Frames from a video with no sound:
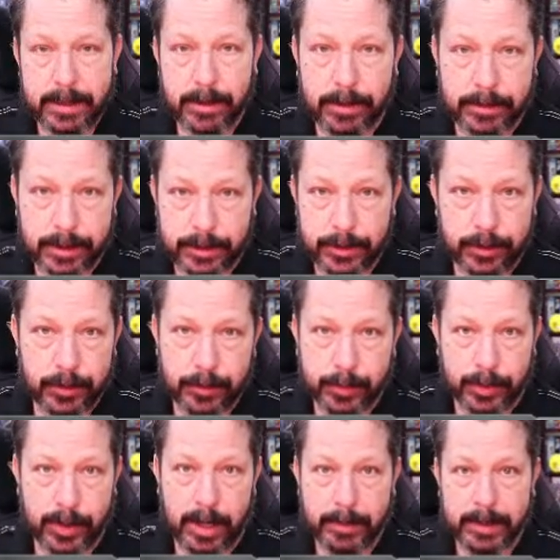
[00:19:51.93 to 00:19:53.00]
are the two
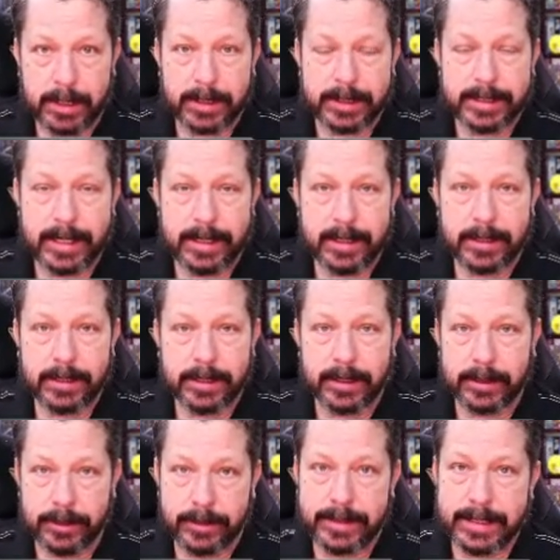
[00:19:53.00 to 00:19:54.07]
prominent settings,
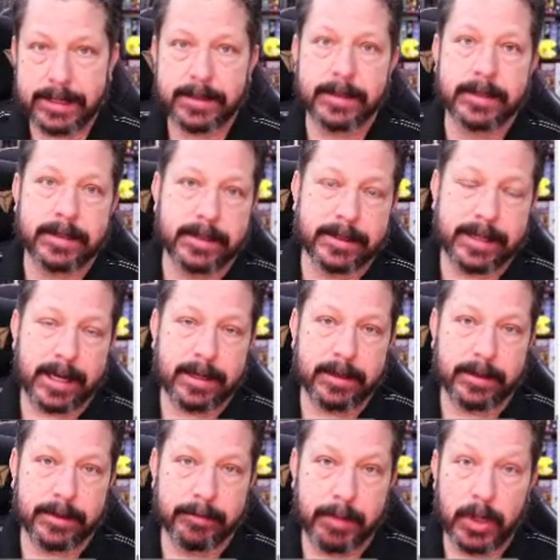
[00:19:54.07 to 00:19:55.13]
and distance is kind
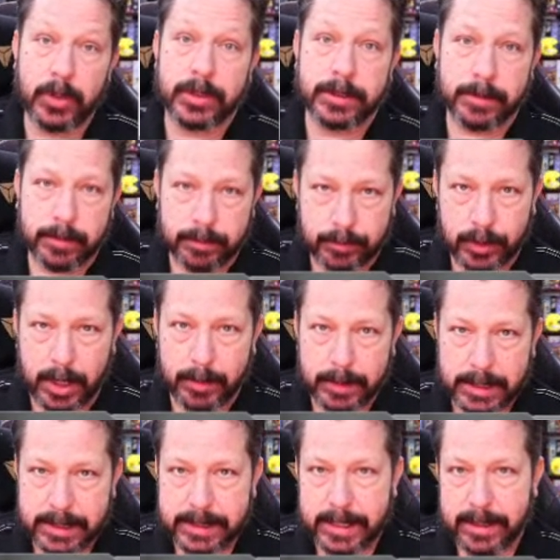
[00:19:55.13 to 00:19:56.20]
of the most
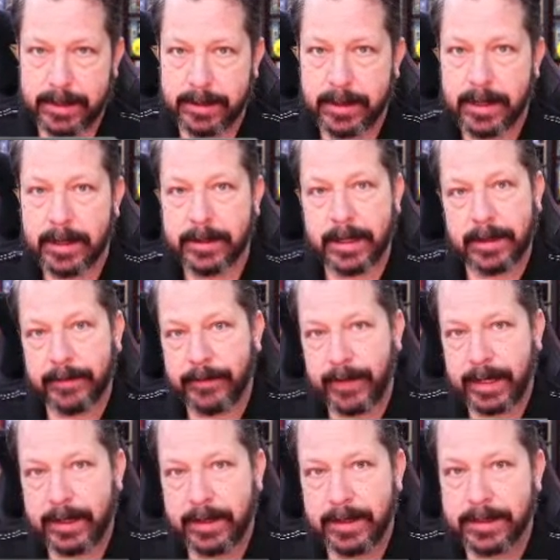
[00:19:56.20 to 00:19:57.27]
prominent setting that
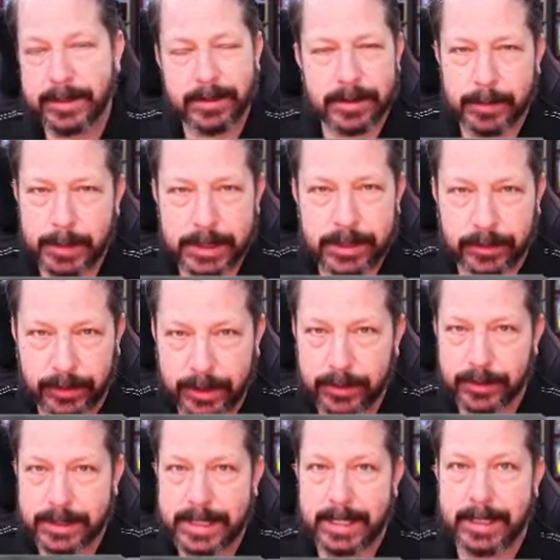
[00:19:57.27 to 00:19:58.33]
affect this. There's a bunch of
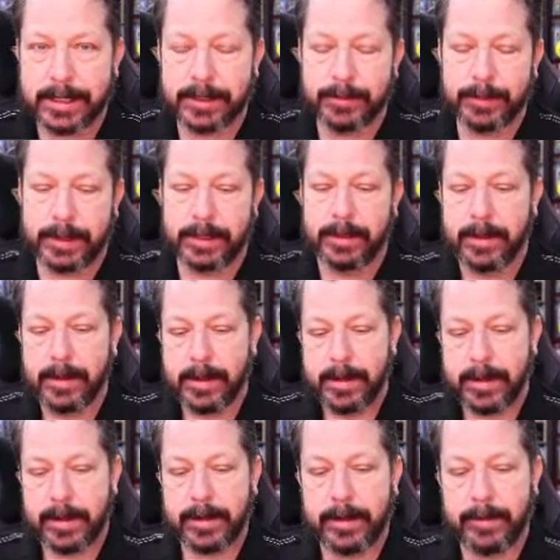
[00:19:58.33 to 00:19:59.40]
little settings, but
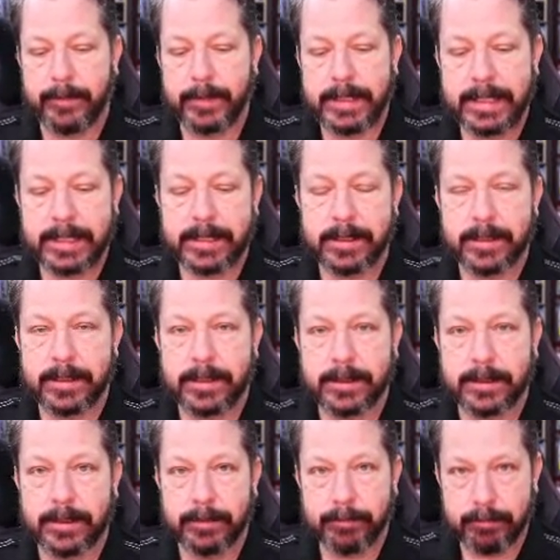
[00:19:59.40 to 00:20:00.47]
distance
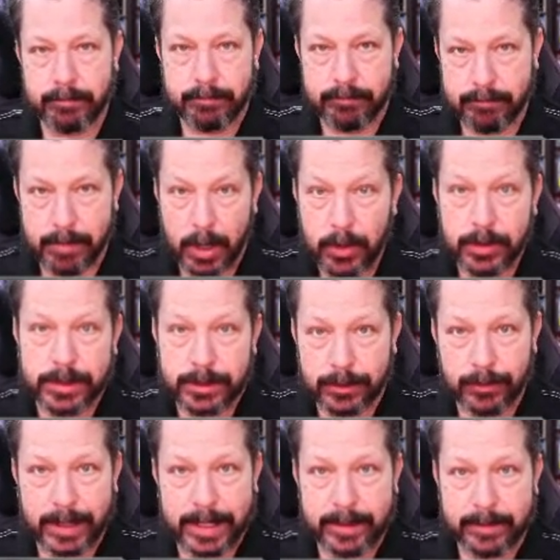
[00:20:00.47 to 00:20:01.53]
is the most
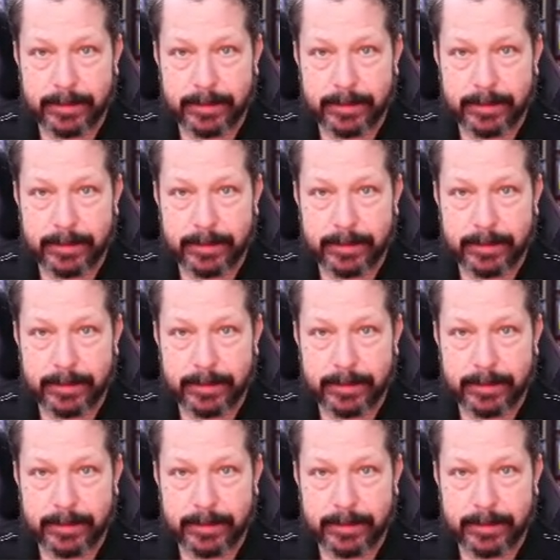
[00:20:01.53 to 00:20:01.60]
direct